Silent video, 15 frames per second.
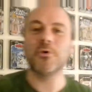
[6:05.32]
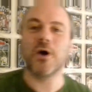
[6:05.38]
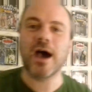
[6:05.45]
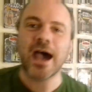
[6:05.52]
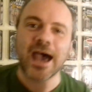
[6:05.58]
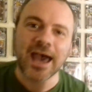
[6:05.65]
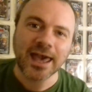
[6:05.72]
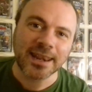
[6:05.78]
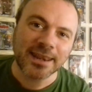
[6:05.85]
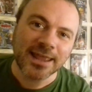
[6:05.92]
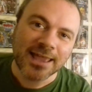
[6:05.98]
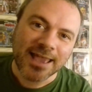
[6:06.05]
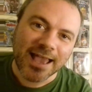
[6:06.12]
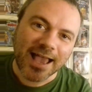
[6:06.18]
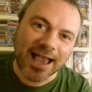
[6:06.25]
put Han
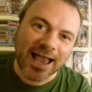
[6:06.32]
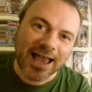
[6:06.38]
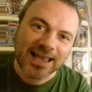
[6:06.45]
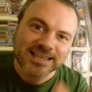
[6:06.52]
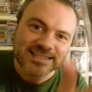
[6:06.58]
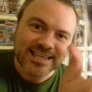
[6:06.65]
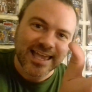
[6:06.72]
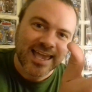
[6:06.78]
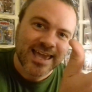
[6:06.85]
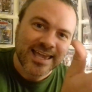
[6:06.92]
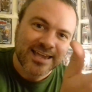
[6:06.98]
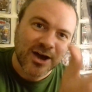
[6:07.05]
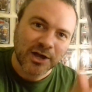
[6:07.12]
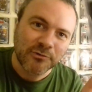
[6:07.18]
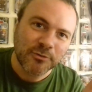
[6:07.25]
as
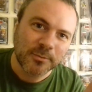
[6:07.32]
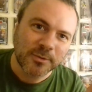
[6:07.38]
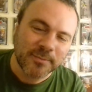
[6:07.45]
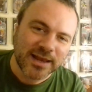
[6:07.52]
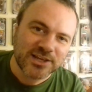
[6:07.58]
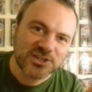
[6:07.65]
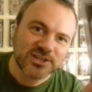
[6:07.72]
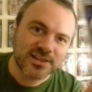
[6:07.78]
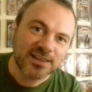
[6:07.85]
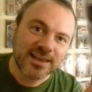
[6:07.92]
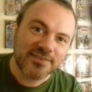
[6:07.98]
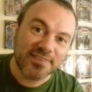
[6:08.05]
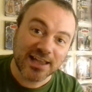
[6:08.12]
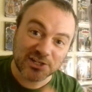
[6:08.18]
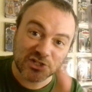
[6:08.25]
a honourable mention?
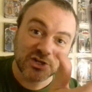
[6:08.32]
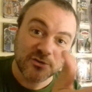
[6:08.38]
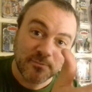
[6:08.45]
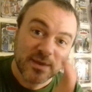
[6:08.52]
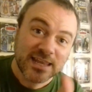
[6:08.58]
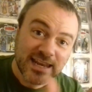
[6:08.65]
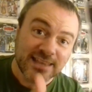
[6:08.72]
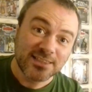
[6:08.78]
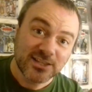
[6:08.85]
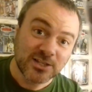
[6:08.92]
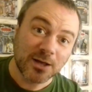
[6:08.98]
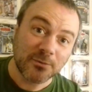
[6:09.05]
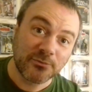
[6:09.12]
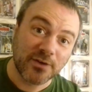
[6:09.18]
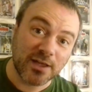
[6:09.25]
That should have been in the
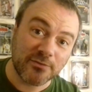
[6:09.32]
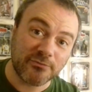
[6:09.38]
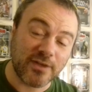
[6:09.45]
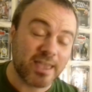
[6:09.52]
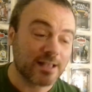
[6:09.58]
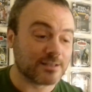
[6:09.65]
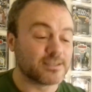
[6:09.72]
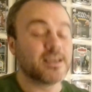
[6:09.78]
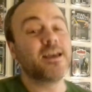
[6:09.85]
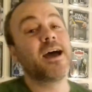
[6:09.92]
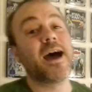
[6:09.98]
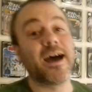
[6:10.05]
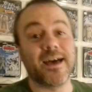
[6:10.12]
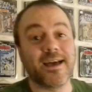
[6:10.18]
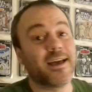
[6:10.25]
top five fails.
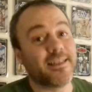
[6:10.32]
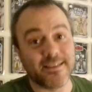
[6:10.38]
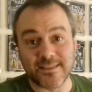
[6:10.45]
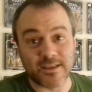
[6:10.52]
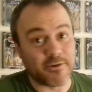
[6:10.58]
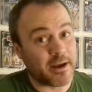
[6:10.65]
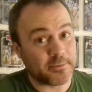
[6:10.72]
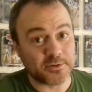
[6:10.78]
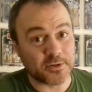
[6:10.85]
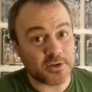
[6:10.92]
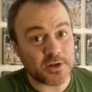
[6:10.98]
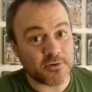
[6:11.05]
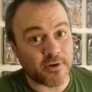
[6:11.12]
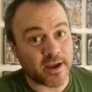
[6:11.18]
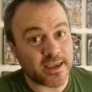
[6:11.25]
And they're
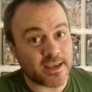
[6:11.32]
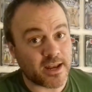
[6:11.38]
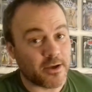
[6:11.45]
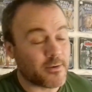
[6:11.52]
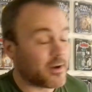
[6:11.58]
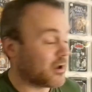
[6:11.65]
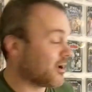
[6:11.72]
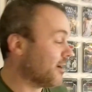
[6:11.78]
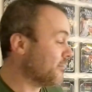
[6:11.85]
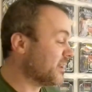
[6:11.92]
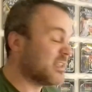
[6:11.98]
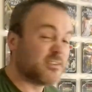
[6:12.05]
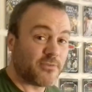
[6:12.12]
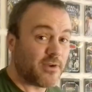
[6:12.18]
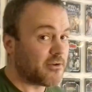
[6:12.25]
absolutely right, you know. I can't
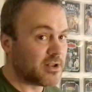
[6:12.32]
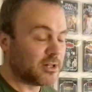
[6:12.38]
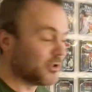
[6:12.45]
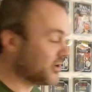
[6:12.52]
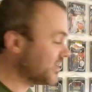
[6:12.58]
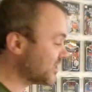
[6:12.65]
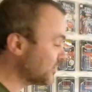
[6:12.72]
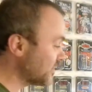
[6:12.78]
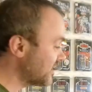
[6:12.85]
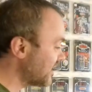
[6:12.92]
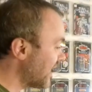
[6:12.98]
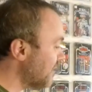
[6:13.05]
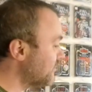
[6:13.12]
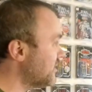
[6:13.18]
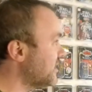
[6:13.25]
believe he's very lucky to
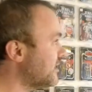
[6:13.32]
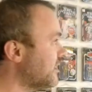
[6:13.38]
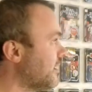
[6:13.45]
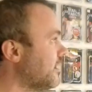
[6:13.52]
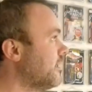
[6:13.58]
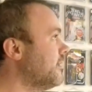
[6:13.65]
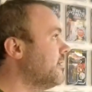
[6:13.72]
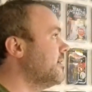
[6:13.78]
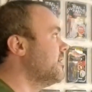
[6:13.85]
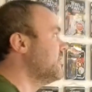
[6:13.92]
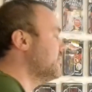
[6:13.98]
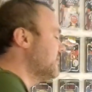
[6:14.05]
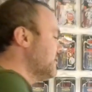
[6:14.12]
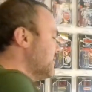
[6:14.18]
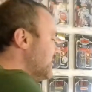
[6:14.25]
escape the uh,
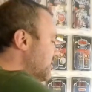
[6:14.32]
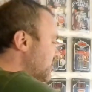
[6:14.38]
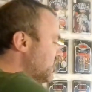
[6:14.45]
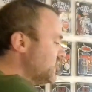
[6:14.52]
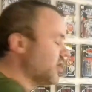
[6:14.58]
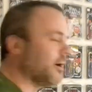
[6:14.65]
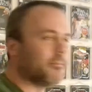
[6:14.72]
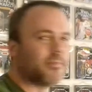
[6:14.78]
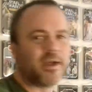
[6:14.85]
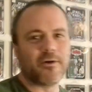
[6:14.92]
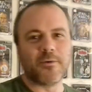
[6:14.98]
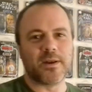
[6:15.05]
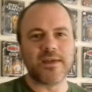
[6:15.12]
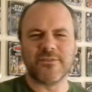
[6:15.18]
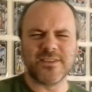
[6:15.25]
the, the chop
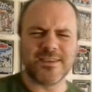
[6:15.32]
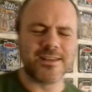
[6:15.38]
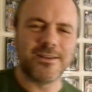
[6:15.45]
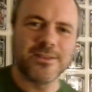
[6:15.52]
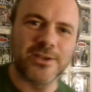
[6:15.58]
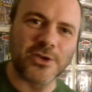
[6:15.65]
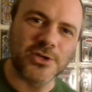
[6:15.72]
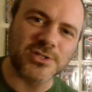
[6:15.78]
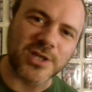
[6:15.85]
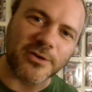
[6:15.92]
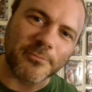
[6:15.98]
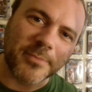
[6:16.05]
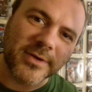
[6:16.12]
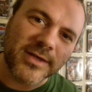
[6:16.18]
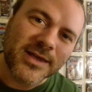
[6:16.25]
there, or whatever, you know, the
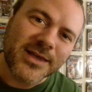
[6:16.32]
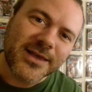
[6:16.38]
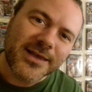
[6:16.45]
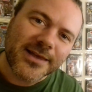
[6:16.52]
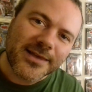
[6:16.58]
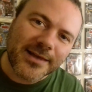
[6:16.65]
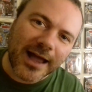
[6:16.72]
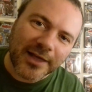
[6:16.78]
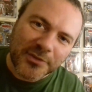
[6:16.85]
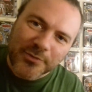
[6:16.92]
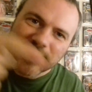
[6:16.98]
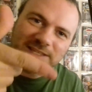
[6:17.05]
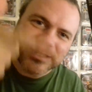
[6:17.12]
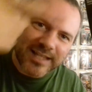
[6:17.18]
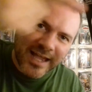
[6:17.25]
cut-off. But uh, the
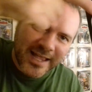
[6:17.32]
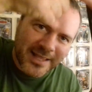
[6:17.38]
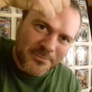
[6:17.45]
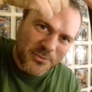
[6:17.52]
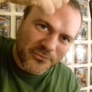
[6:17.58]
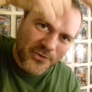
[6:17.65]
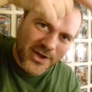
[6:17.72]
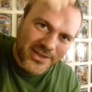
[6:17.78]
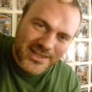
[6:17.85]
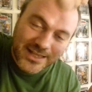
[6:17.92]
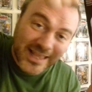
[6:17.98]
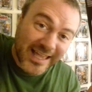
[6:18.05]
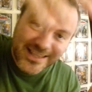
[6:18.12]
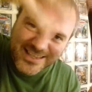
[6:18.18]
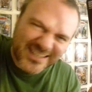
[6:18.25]
reason I preferred
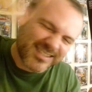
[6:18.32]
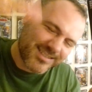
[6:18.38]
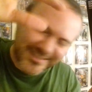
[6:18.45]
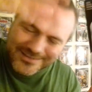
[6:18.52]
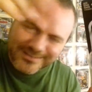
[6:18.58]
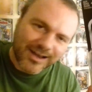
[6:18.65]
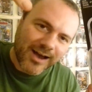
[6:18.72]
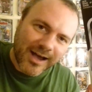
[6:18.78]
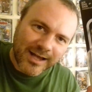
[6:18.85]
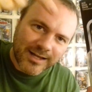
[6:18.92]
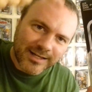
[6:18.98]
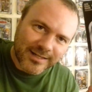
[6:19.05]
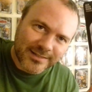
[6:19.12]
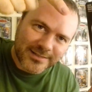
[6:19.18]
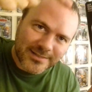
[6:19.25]
like this
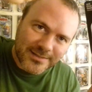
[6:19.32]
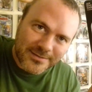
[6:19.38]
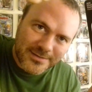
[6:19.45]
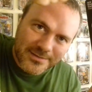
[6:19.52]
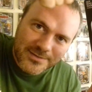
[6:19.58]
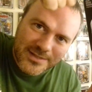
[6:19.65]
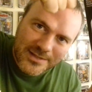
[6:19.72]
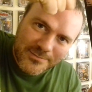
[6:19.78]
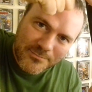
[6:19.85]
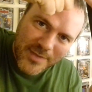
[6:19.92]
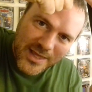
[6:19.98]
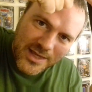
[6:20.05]
card and didn't